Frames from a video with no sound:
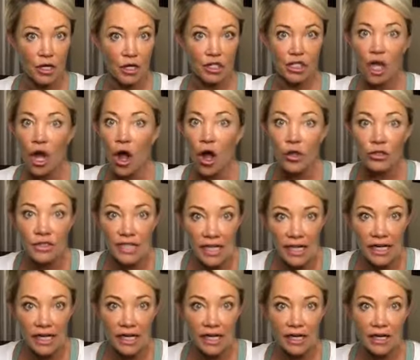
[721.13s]
Y'all
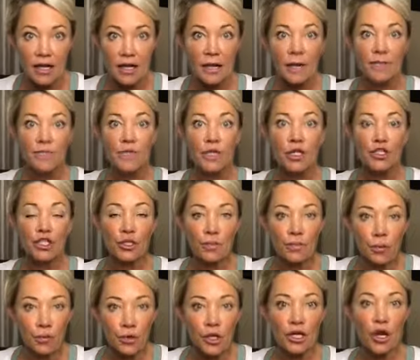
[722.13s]
need to
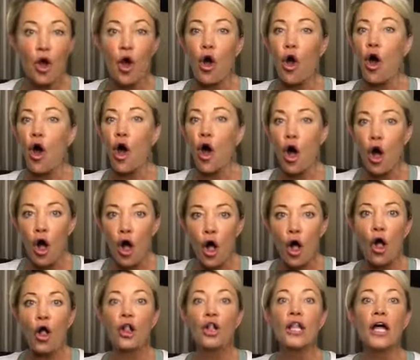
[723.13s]
put
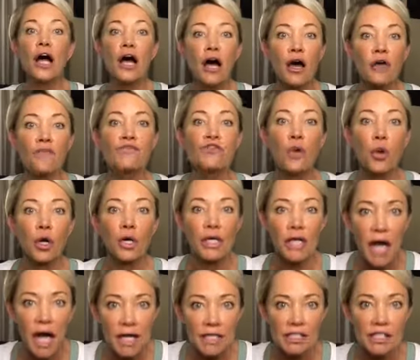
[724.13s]
all of your
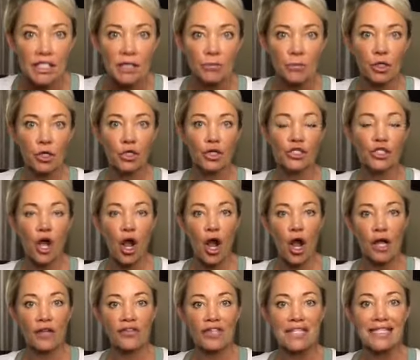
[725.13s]
customers
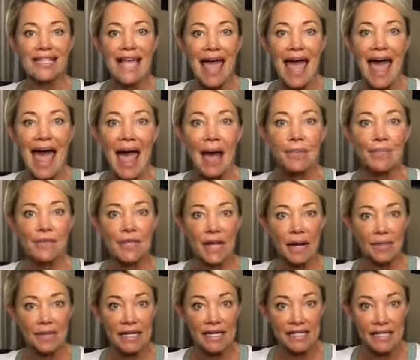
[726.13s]
on this app that
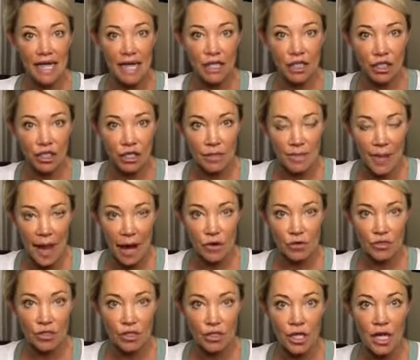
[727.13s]
I'm going to tell you
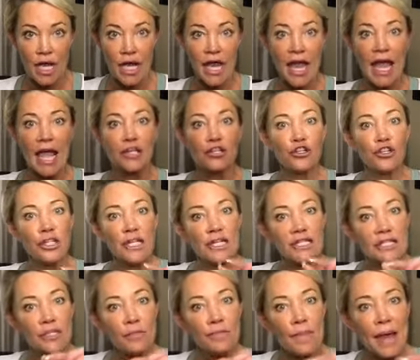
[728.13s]
about. And you
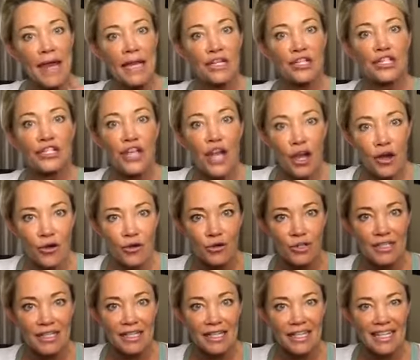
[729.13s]
need to make
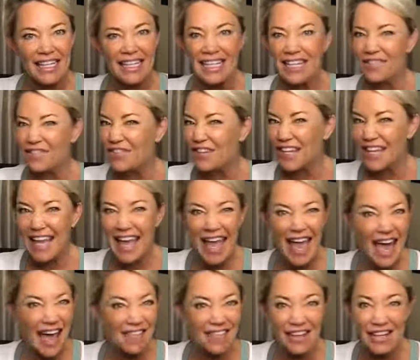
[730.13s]
note, if you
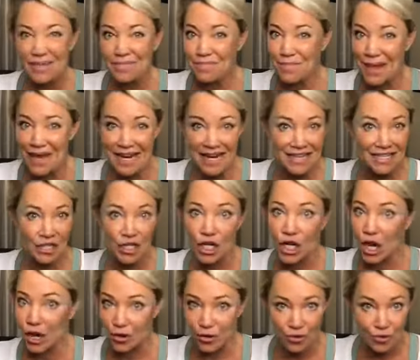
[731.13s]
haven't made
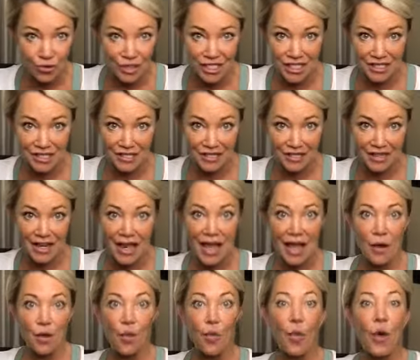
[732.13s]
note,
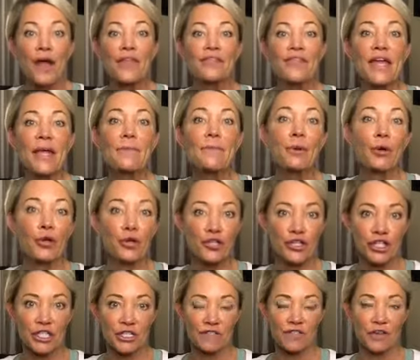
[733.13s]
what they
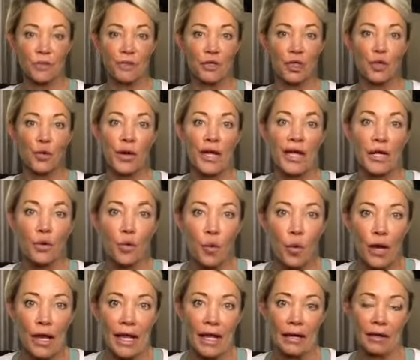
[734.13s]
purchased from you and
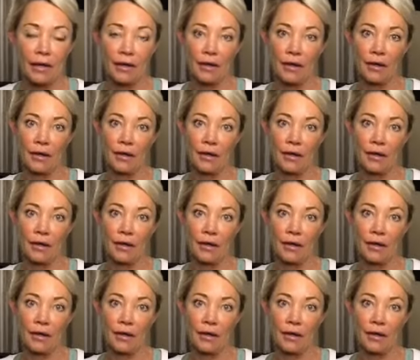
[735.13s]
when.